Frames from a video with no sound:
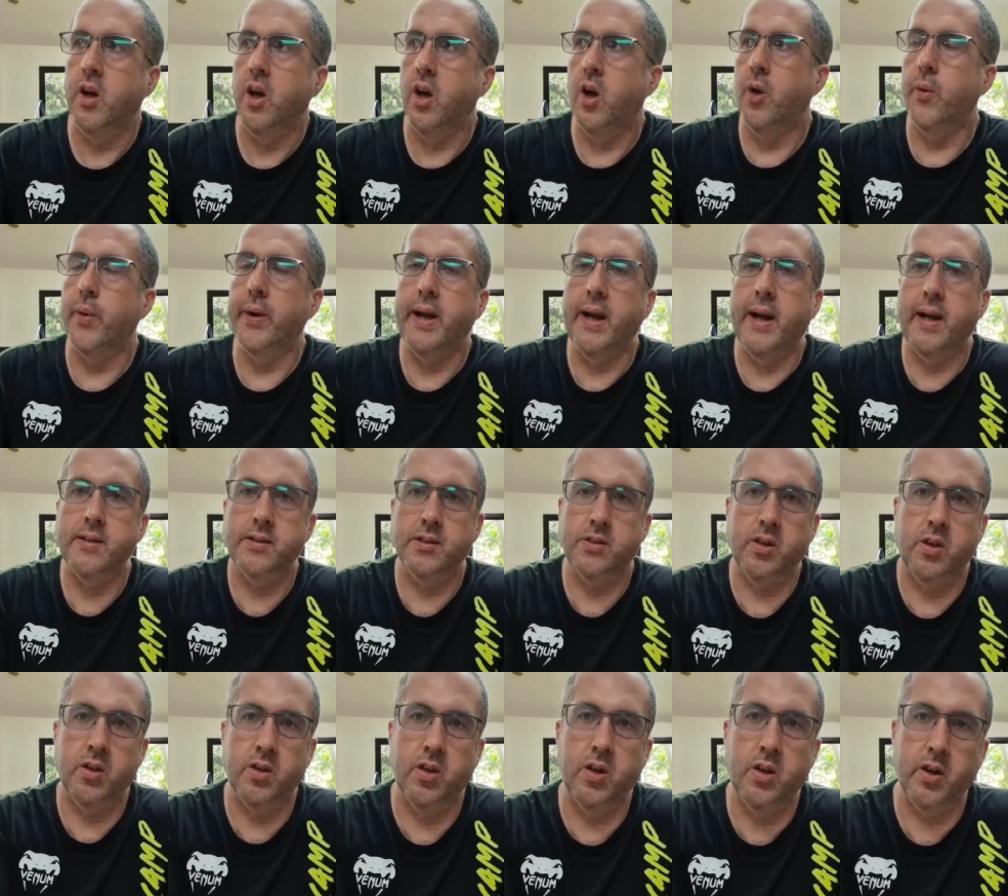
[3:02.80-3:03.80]
Oh, he has
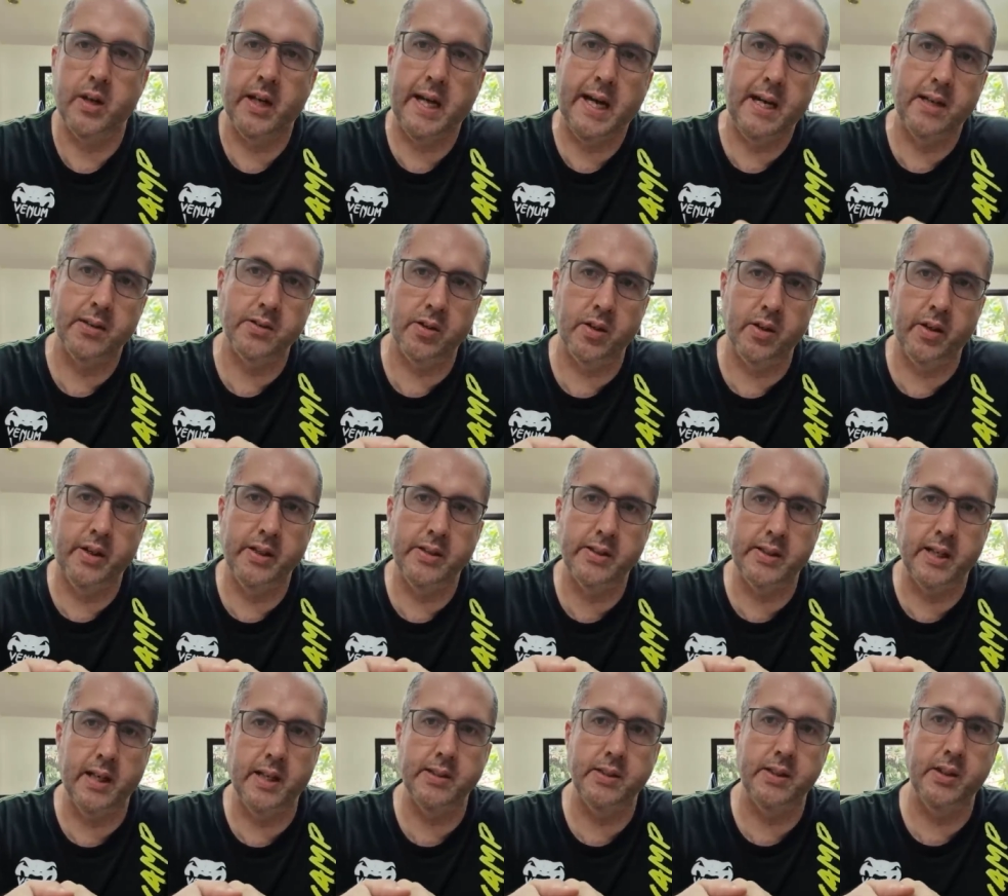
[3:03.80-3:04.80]
got a lot of cars, like he
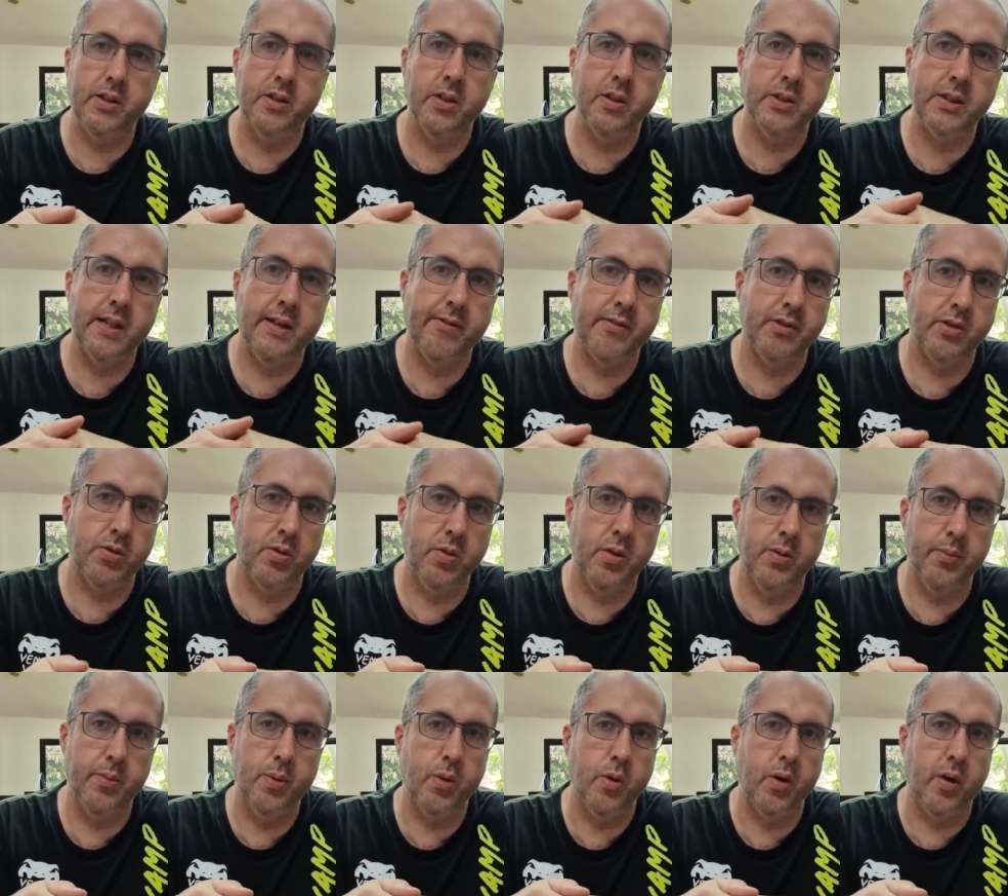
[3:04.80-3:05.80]
says. He does have a
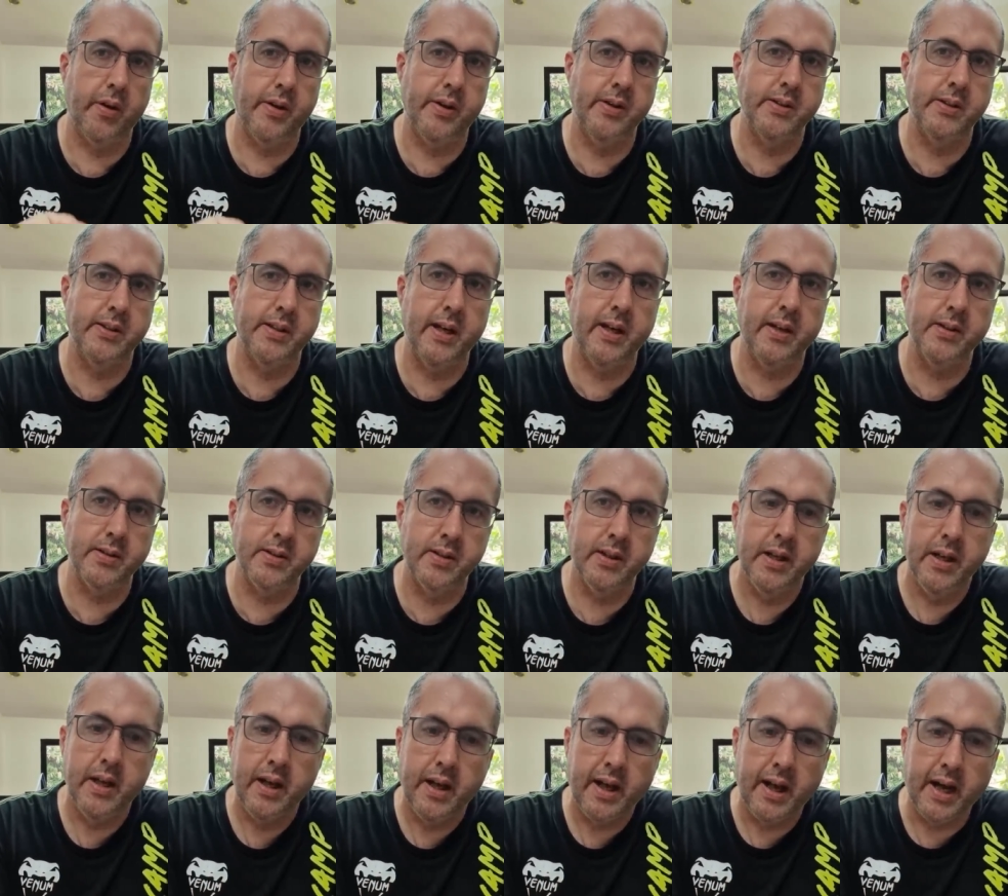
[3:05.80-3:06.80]
swimming pool, like he says.
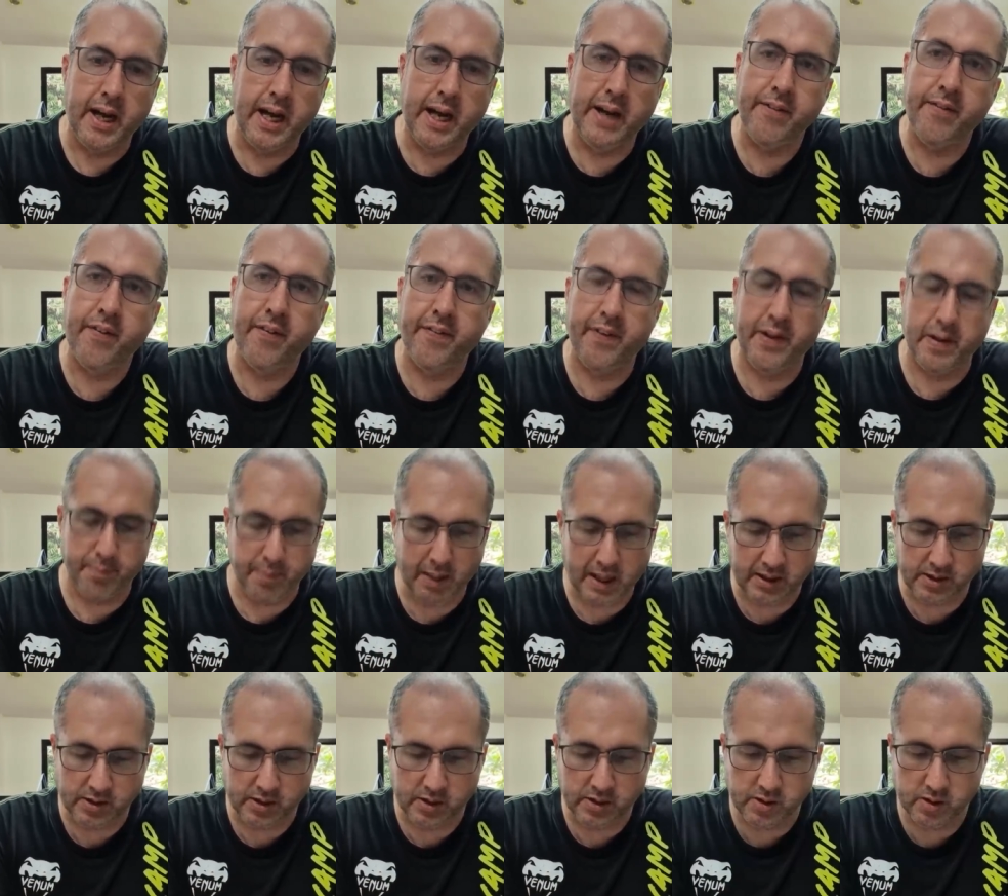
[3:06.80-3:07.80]
And everything
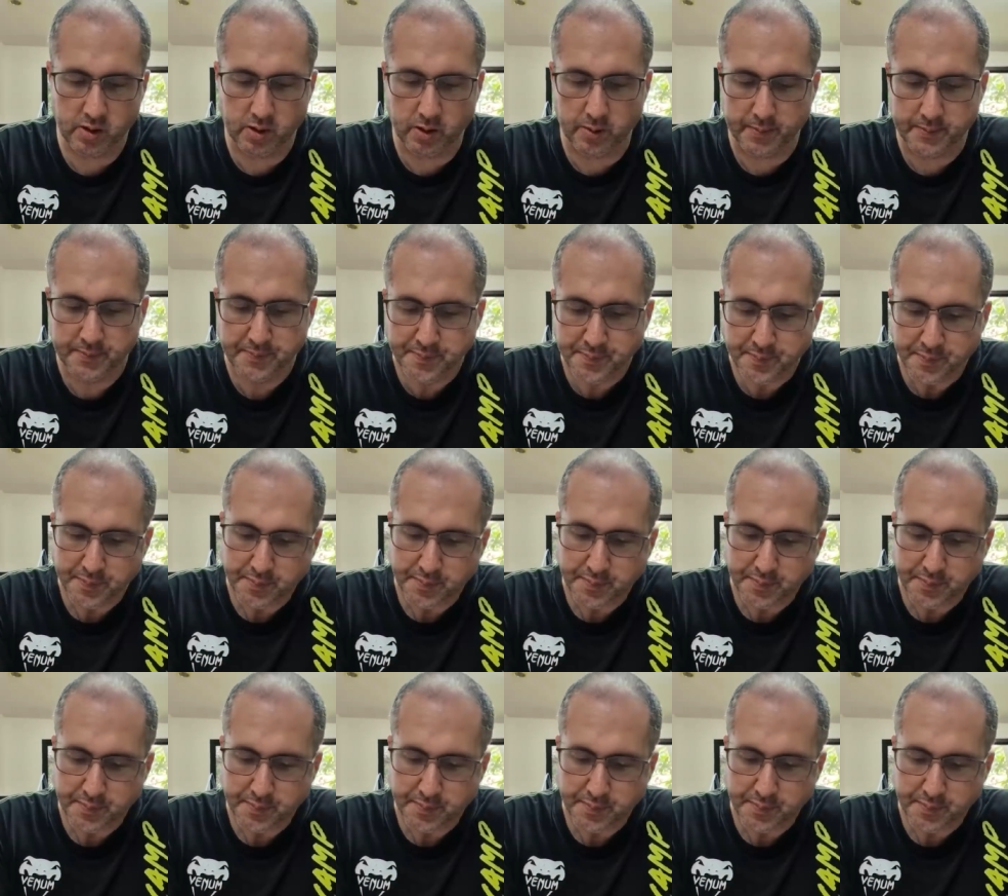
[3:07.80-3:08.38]
matches up.